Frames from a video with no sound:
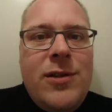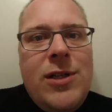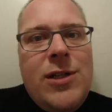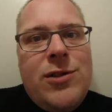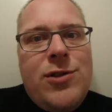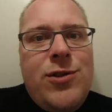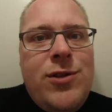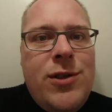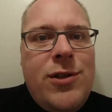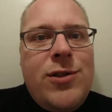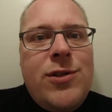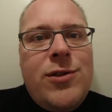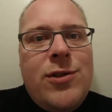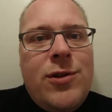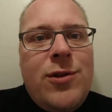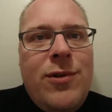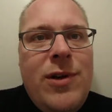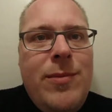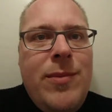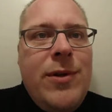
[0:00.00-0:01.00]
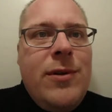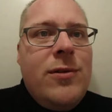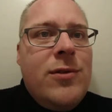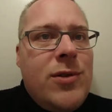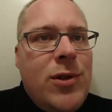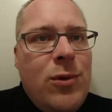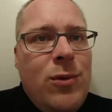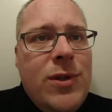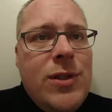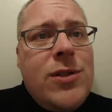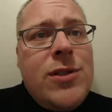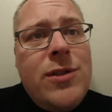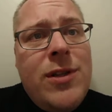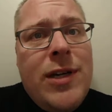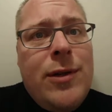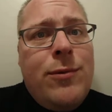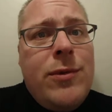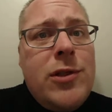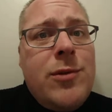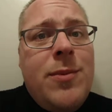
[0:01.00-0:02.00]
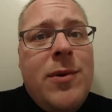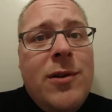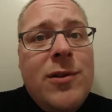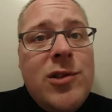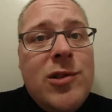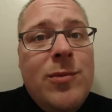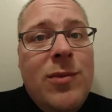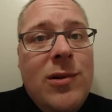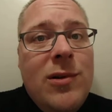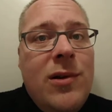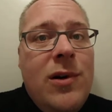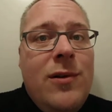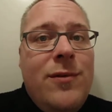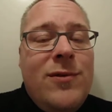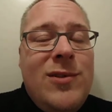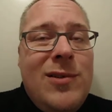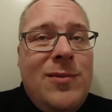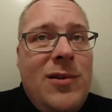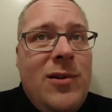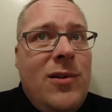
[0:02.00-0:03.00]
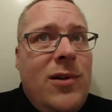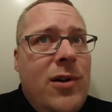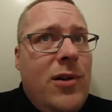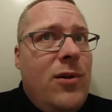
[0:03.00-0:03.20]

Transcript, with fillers: is just criminals who was then responsible of the or,